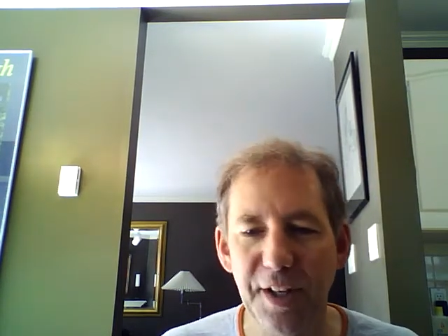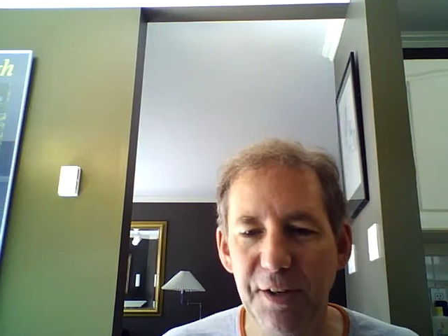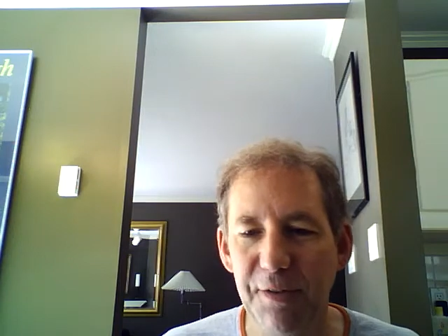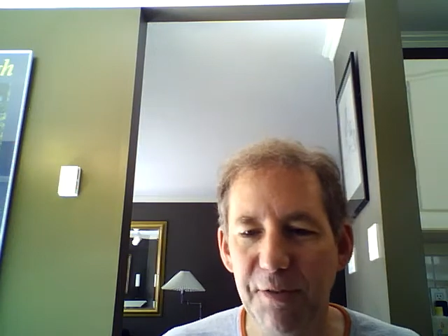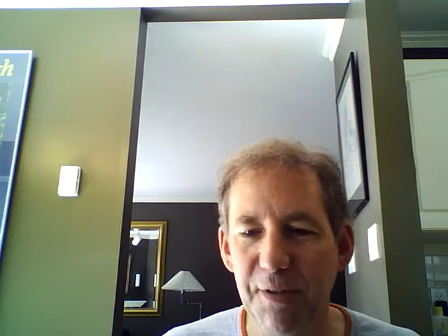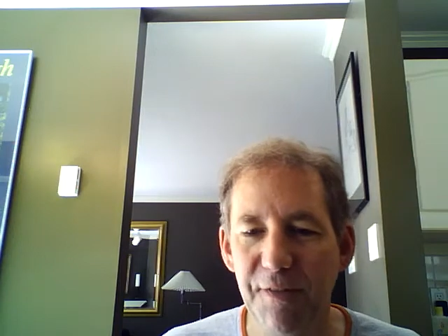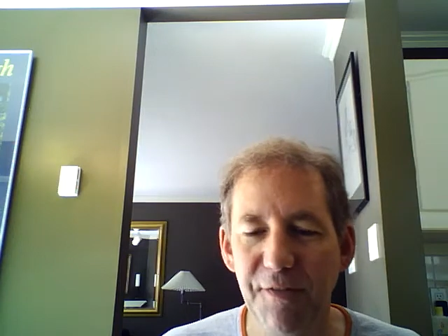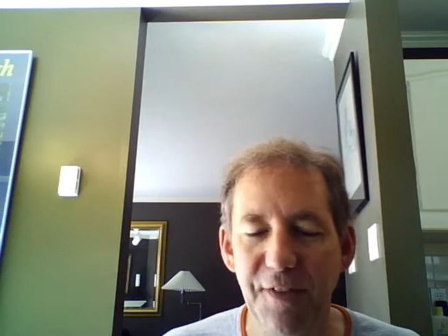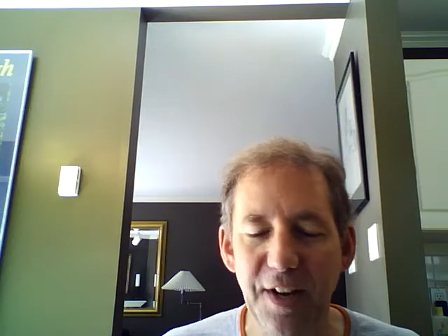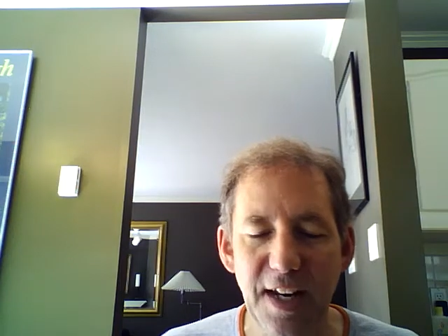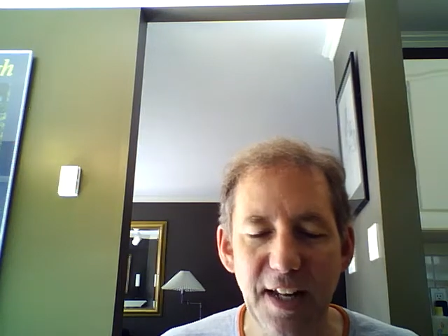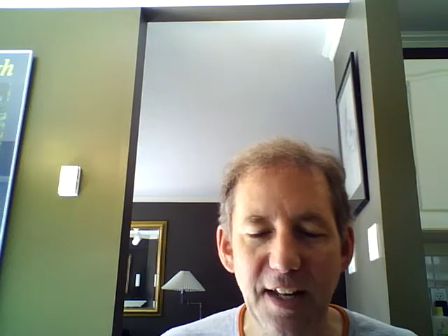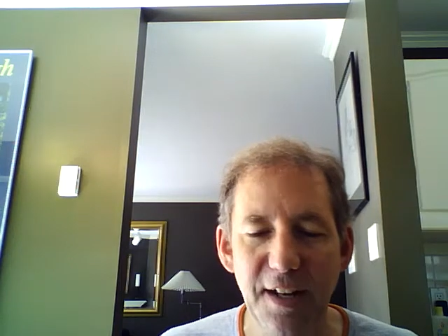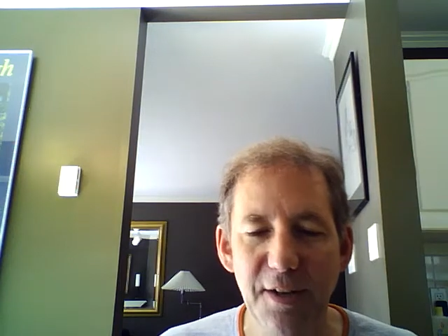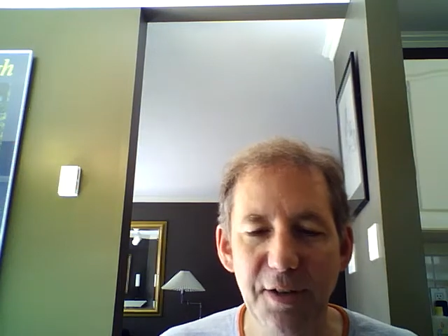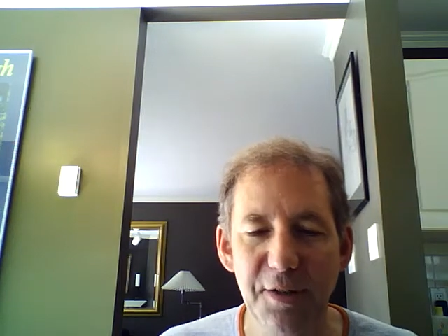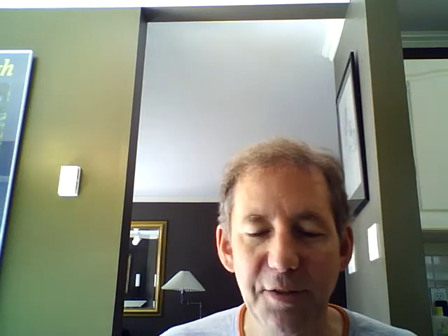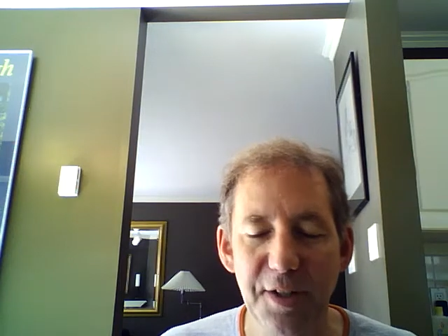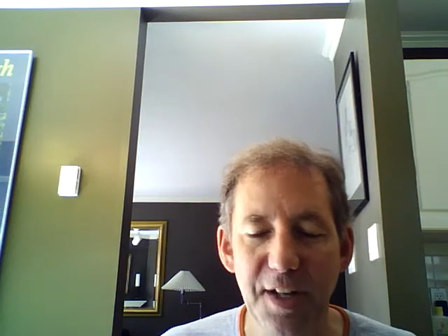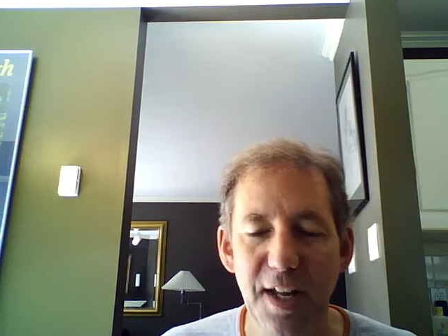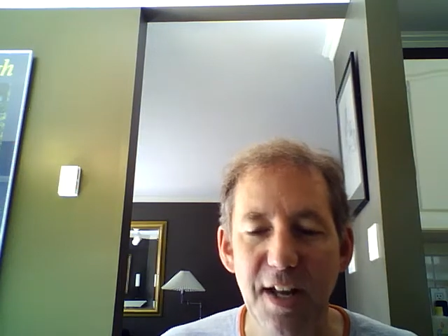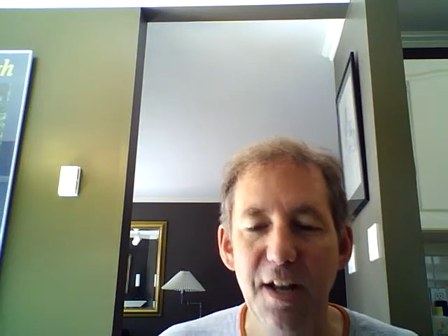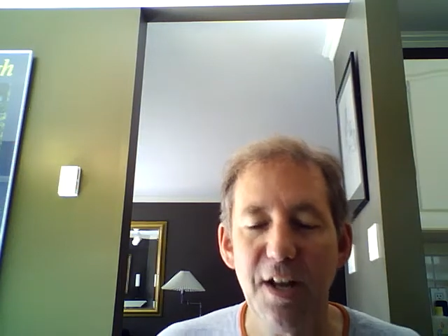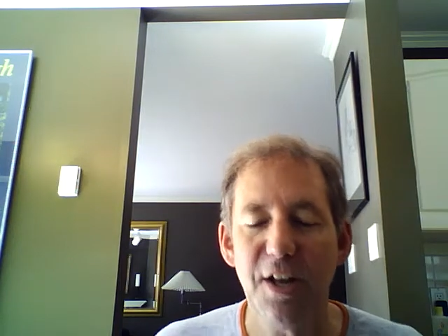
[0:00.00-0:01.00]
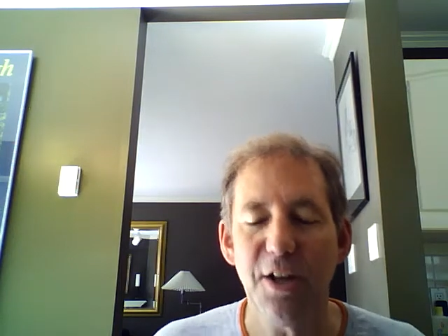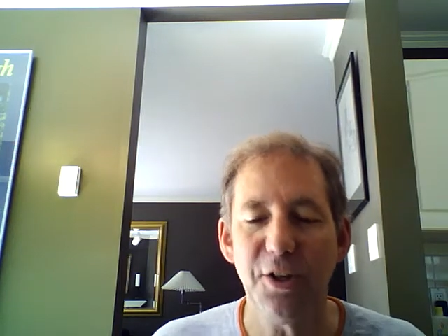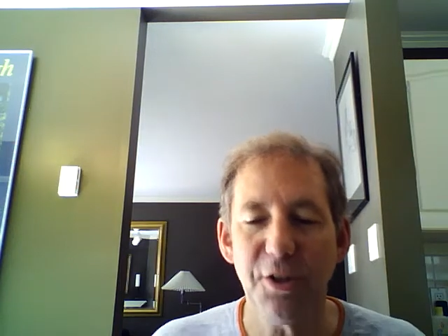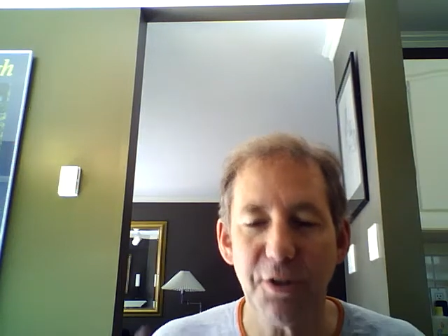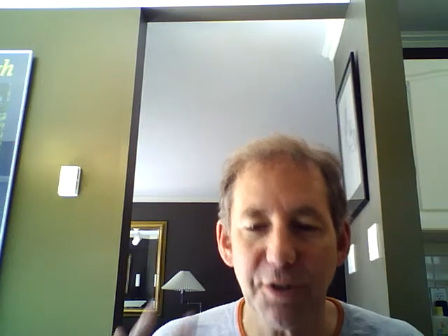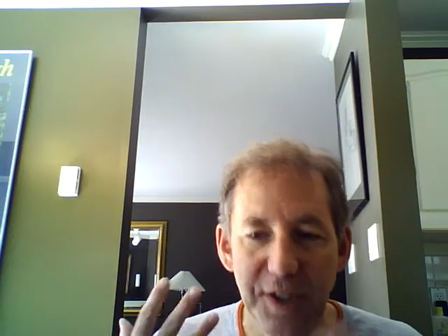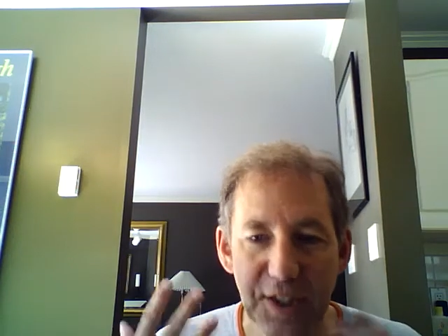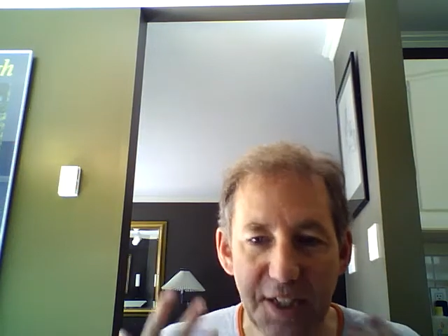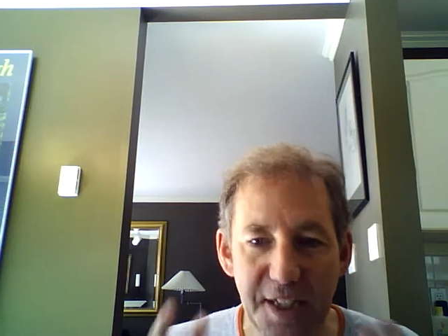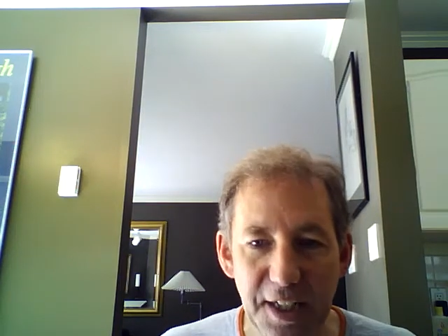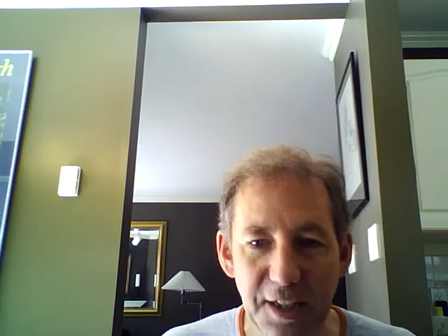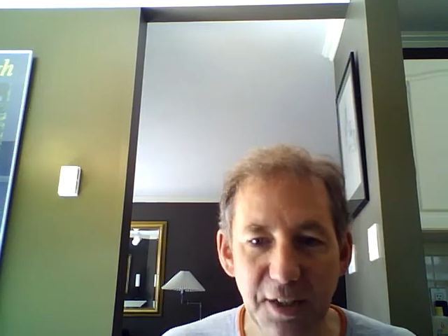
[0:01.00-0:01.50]
the videos, you're
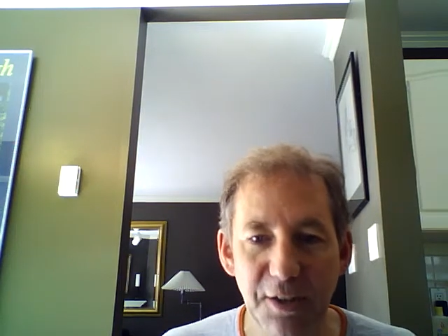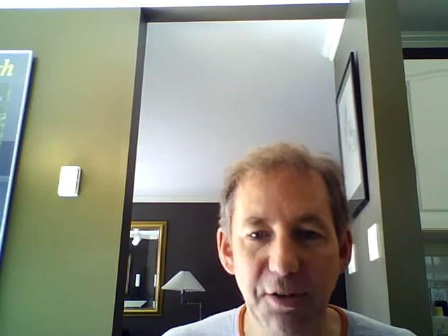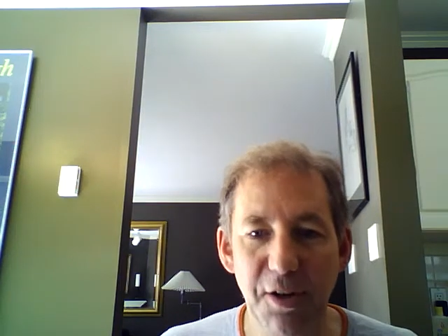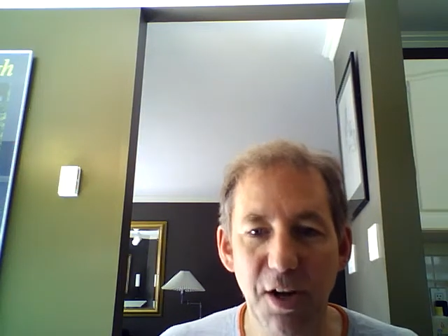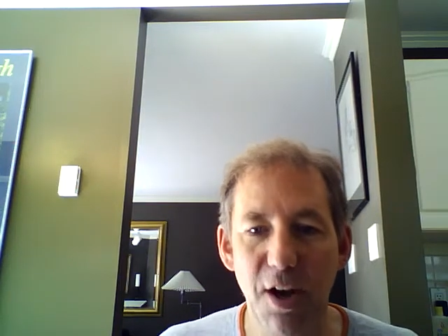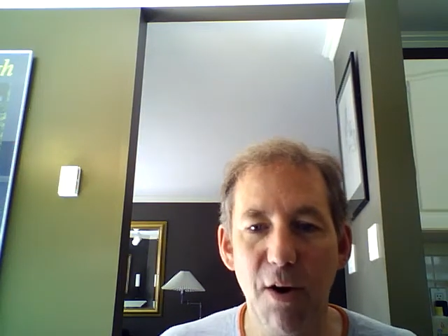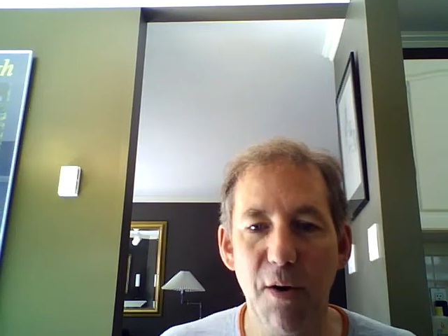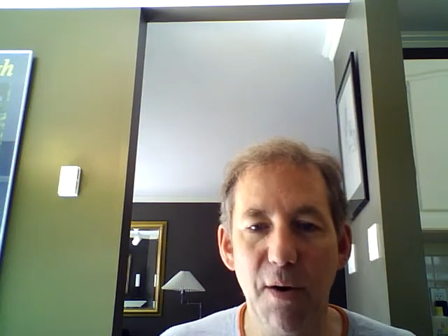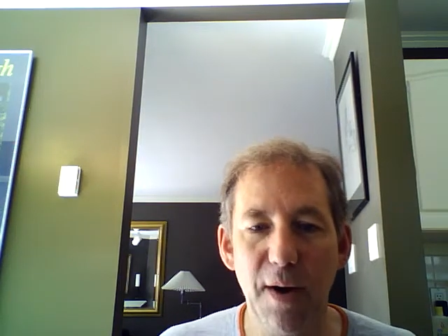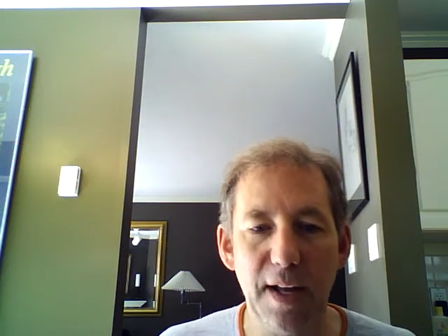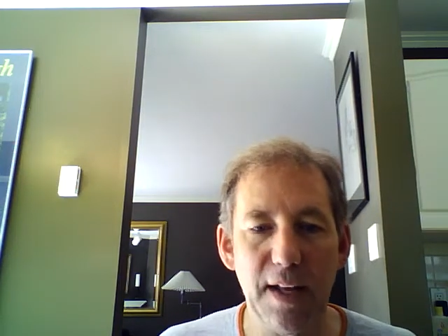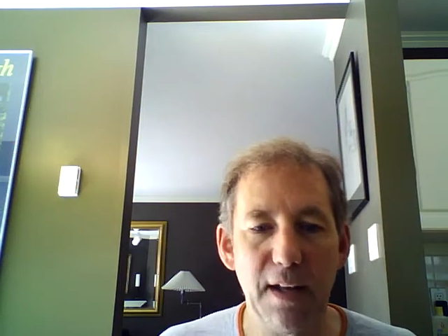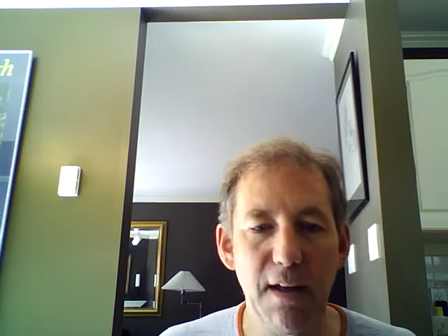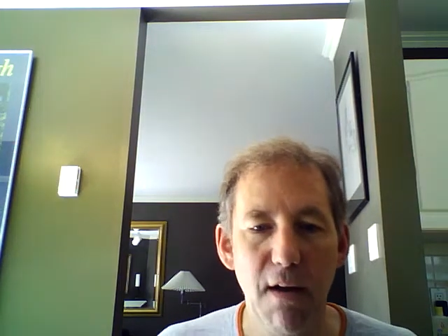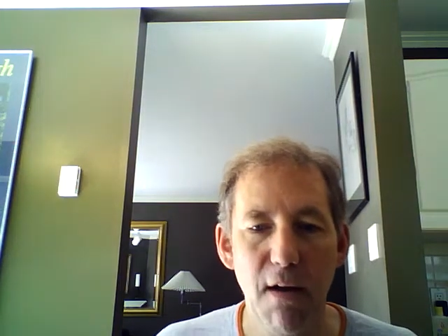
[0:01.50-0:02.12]
still going,